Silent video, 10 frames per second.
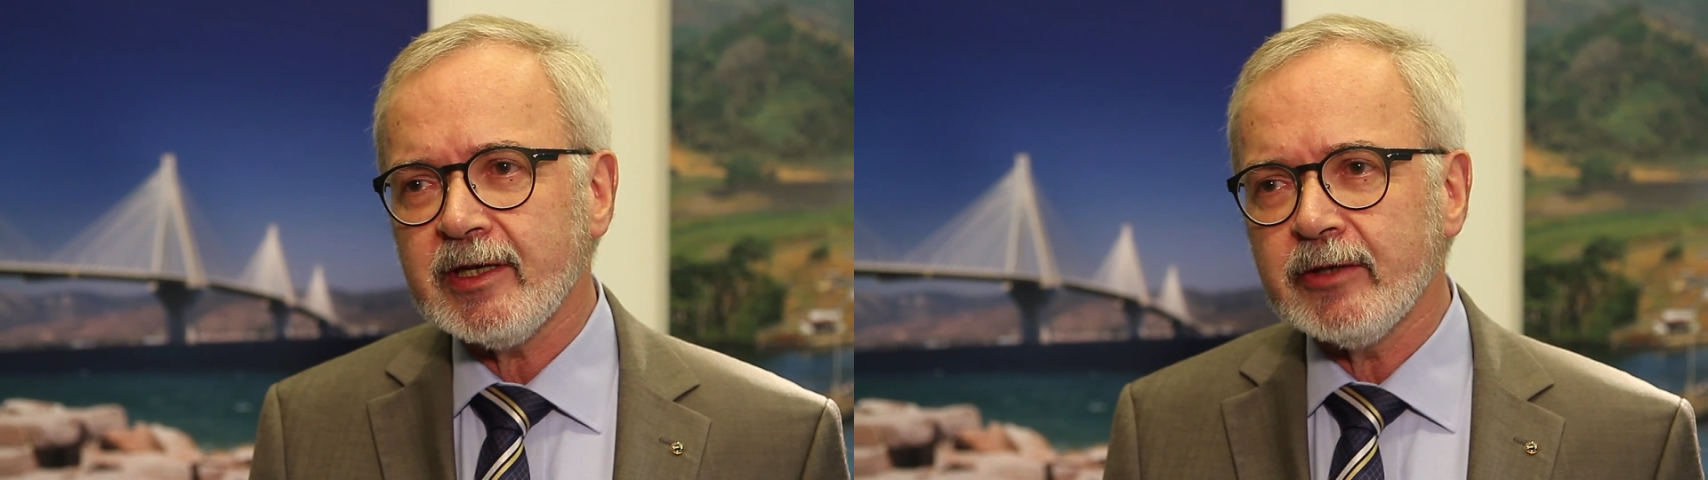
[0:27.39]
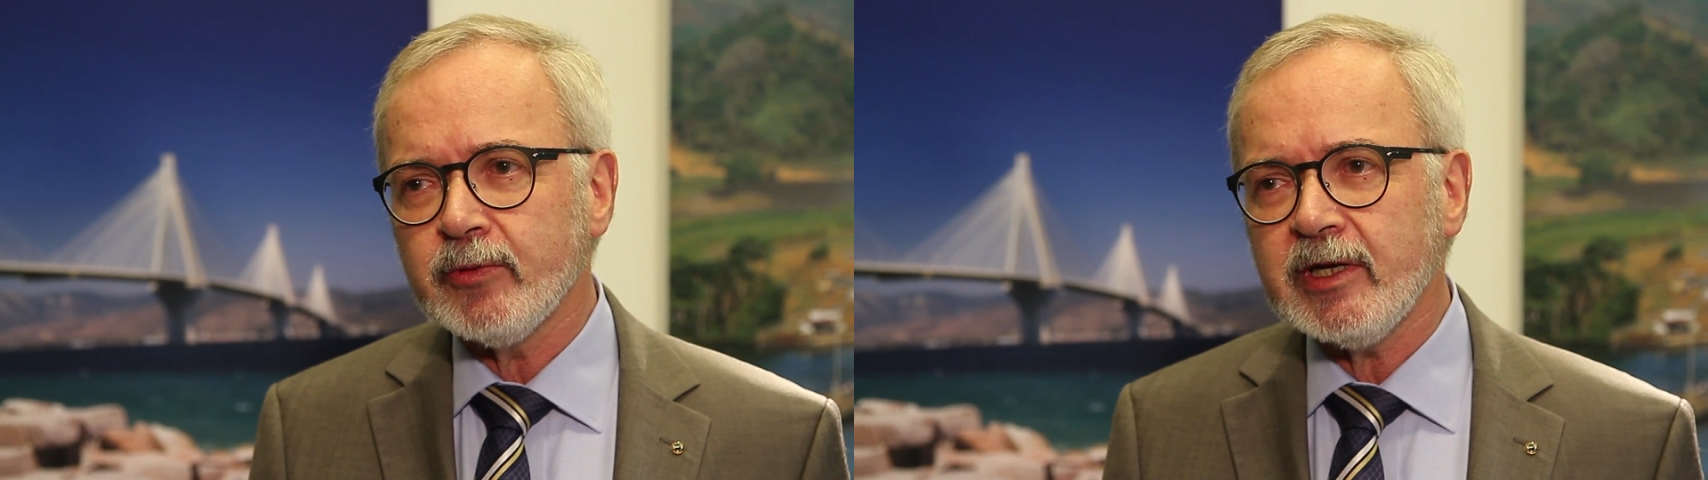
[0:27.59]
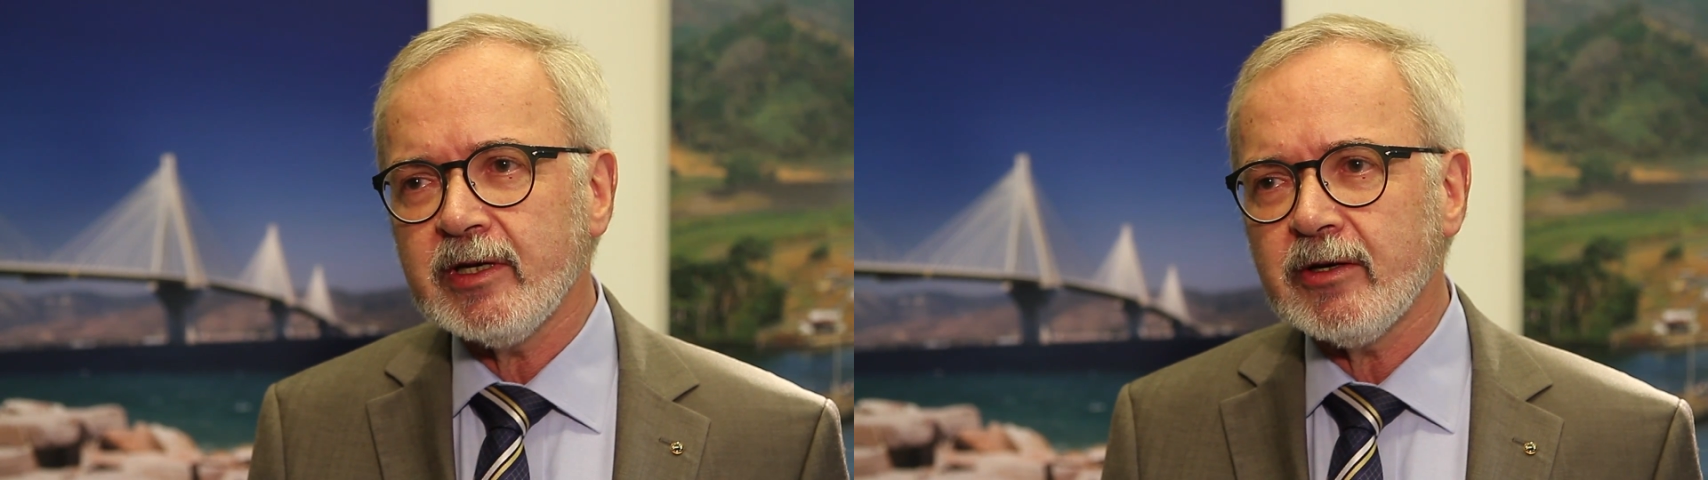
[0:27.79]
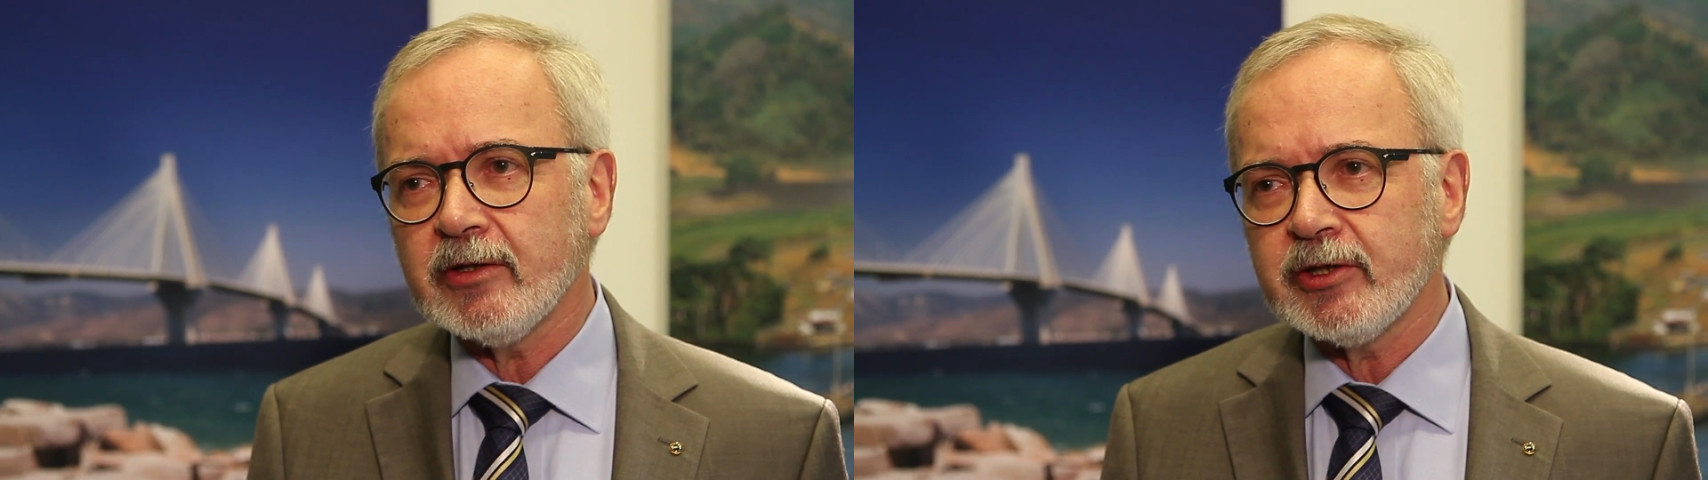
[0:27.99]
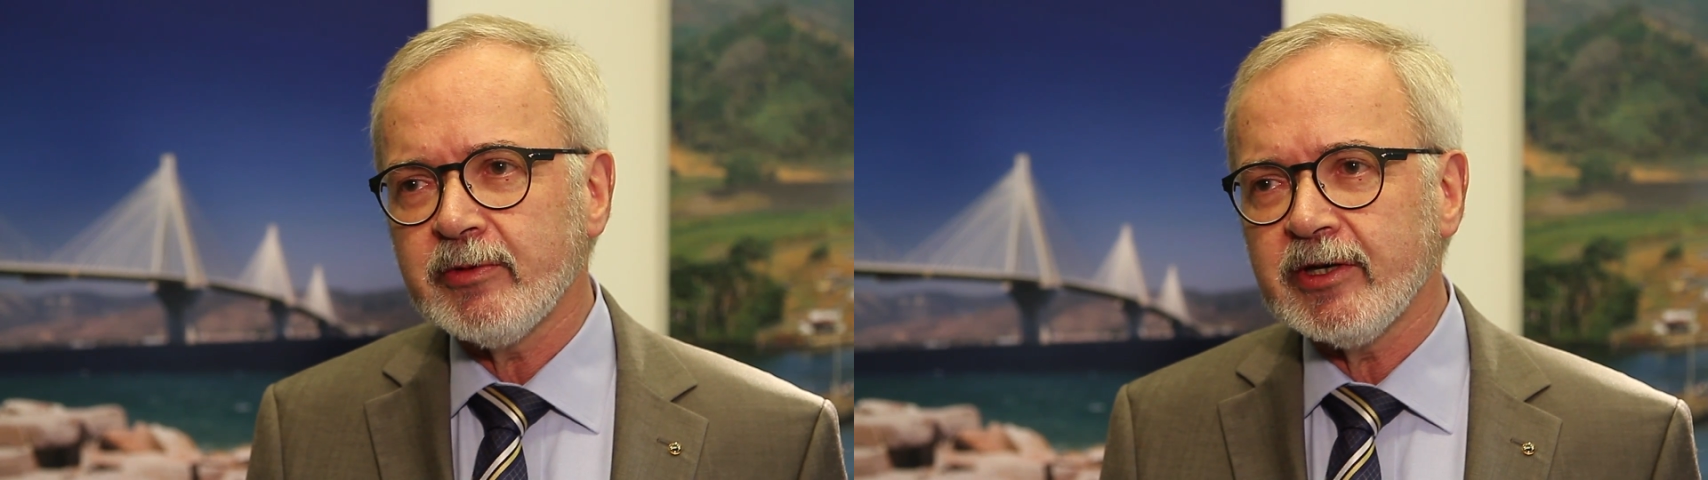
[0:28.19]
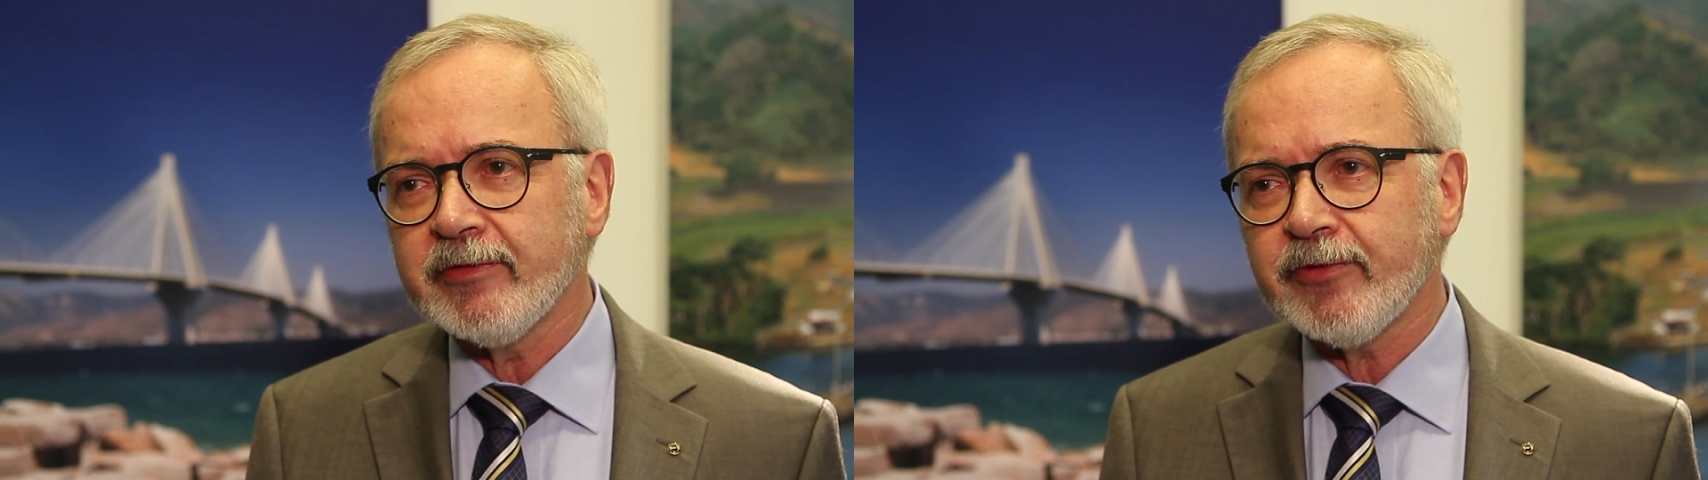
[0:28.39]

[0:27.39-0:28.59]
and we contributed